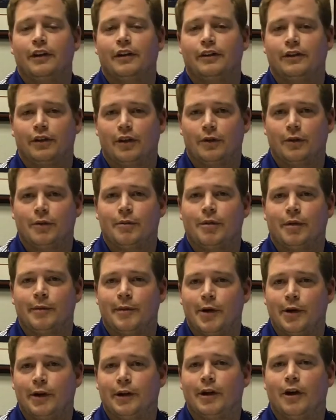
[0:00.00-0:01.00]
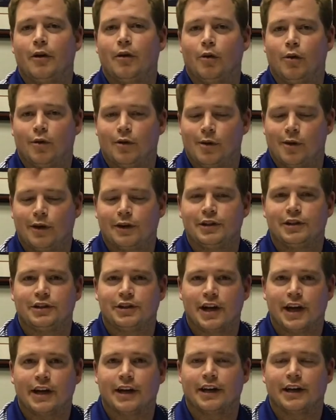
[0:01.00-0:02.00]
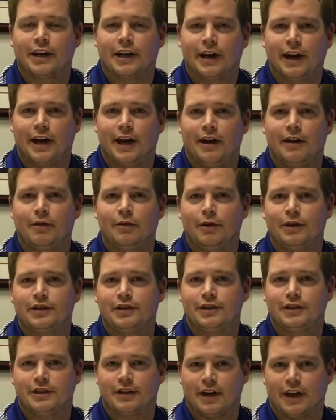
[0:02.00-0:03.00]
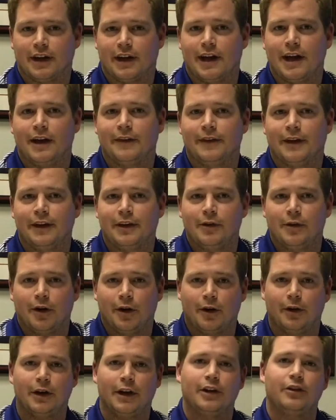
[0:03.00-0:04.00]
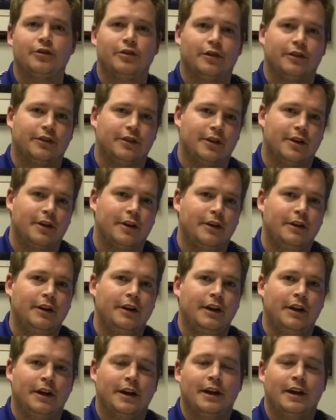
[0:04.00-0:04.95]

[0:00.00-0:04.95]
So we're promoting our reward checking account, which is an account that you earn interest on.